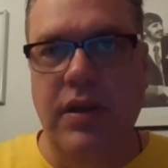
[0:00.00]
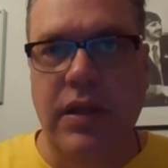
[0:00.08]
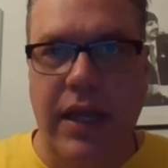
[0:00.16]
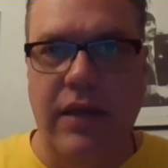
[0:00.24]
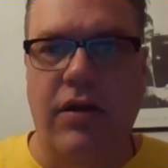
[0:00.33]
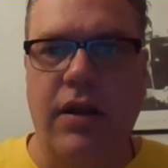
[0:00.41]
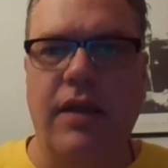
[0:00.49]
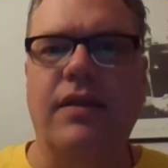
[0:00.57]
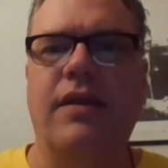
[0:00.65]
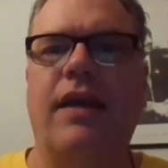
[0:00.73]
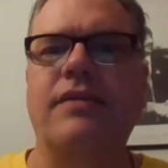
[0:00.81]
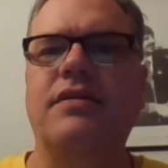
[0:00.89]
later in
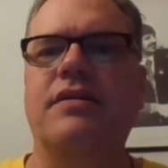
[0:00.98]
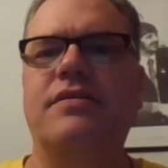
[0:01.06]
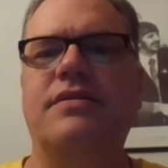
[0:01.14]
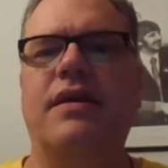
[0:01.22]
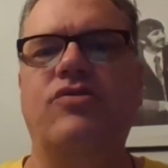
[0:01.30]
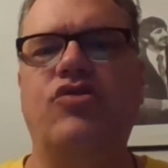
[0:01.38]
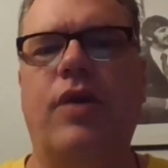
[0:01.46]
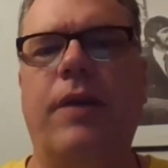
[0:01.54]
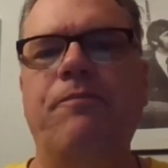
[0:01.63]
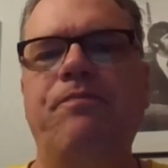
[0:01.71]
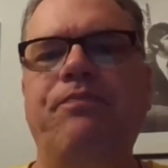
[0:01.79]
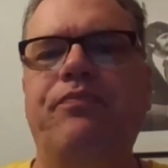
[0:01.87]
the 19th century.